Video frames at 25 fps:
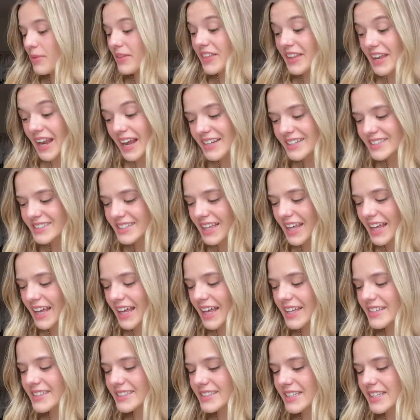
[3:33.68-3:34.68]
but the next thing
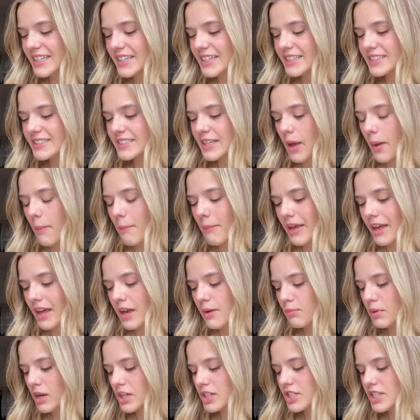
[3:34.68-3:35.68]
is these
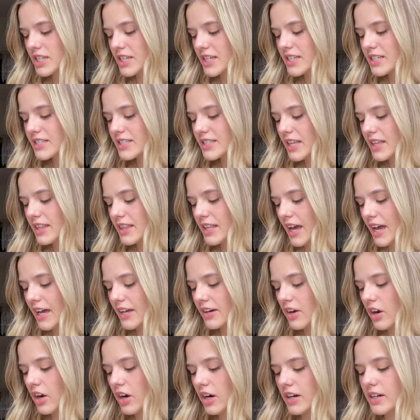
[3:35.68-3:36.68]
makeup brushes
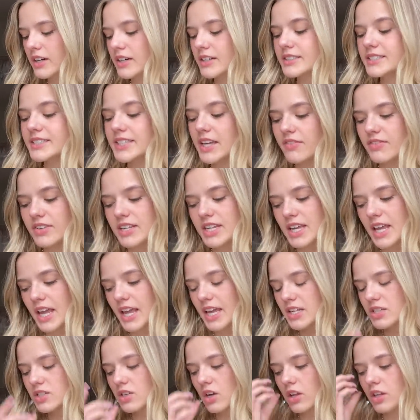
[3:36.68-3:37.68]
that are
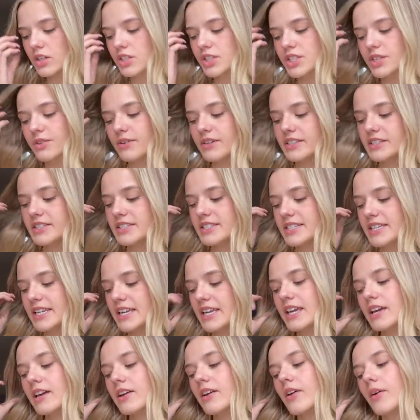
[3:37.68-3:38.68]
$78
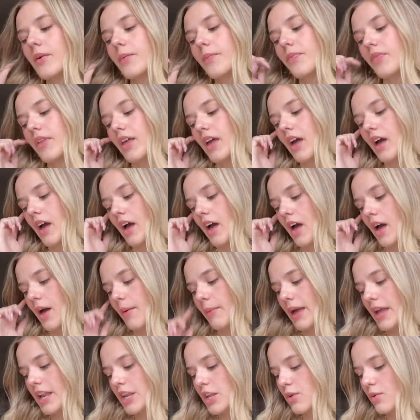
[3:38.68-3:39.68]
USD.
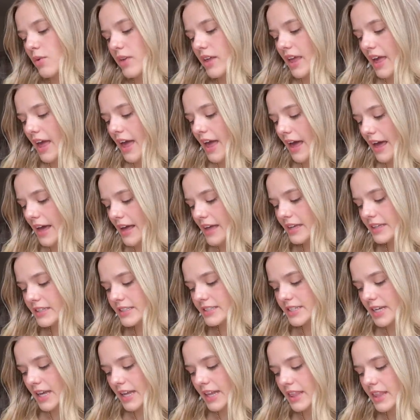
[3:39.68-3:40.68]
Um, and you
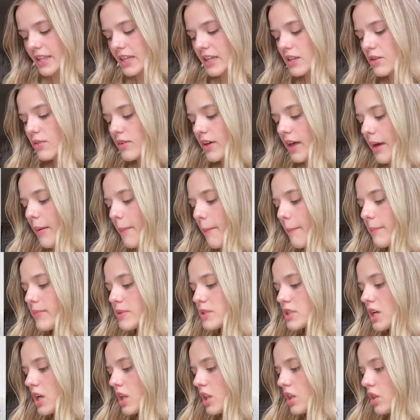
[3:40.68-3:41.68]
get, I think you
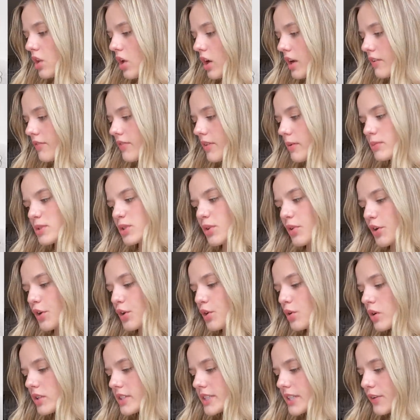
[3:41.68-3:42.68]
get a lot of them. So they're
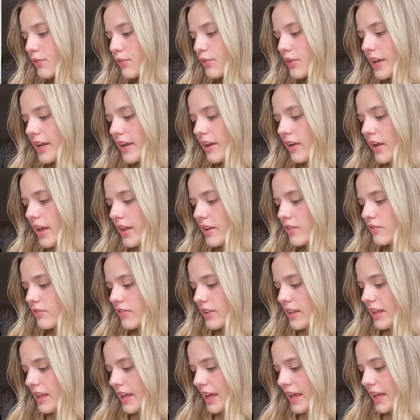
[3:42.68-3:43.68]
cruelty free and
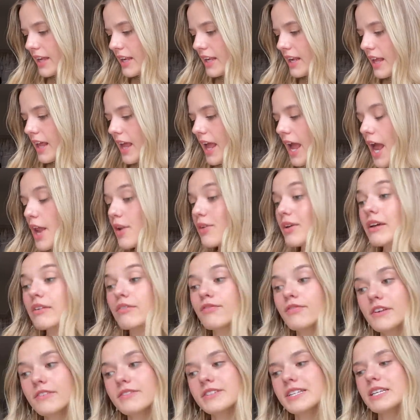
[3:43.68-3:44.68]
vegan and you get
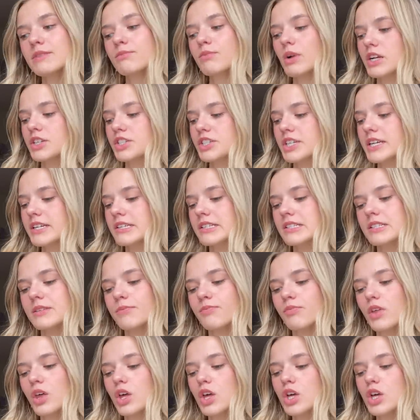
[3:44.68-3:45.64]
15 brushes.